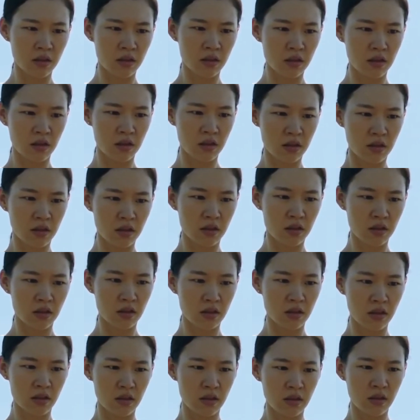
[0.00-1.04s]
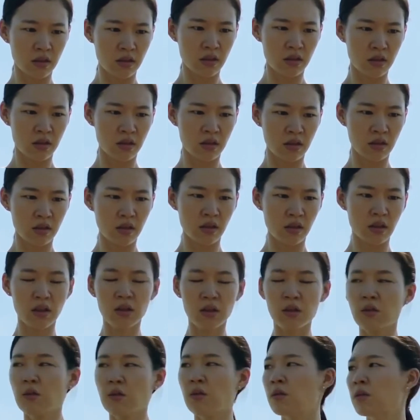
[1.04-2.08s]

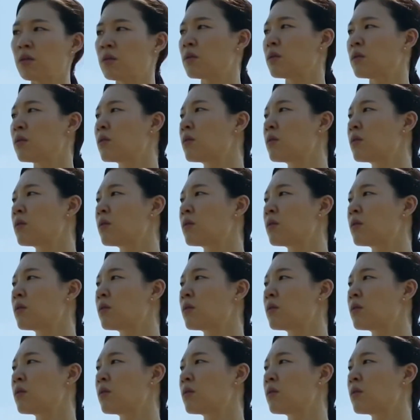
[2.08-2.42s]
No one is speaking in this clip.